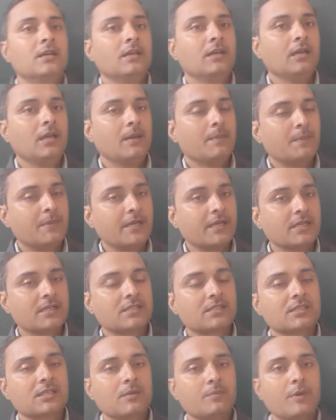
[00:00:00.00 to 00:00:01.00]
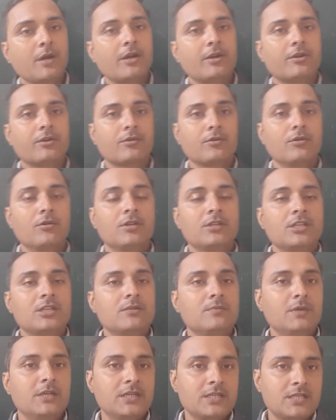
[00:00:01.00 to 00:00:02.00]
applications of
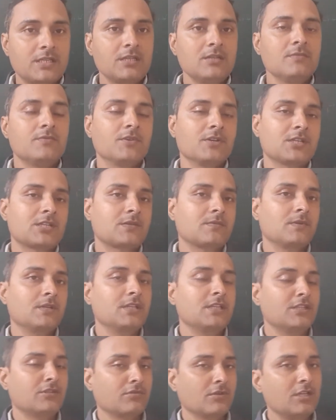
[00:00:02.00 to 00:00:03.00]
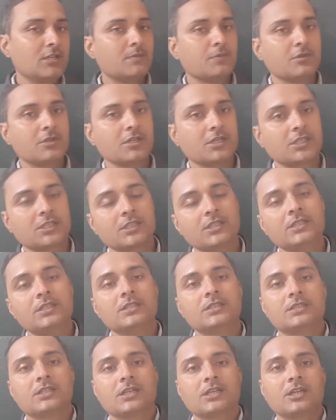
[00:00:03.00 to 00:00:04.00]
biotechnology in medicine. First one, insulin
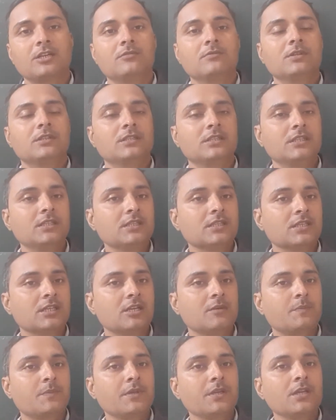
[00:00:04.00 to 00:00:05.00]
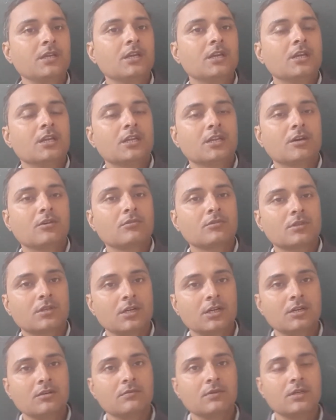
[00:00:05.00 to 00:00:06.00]
production. Second one, gene therapy. Now,
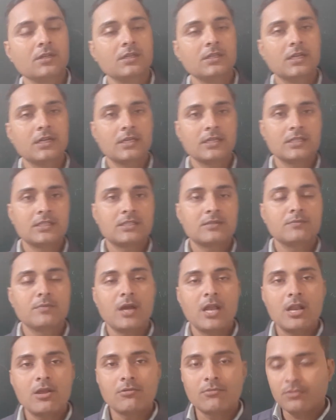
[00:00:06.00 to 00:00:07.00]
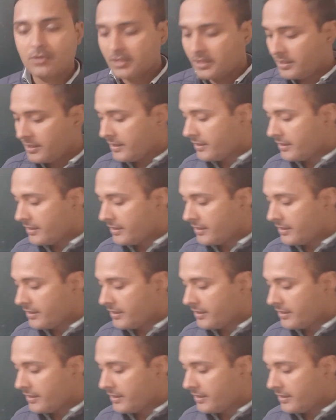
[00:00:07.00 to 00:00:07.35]
third one, that is molecular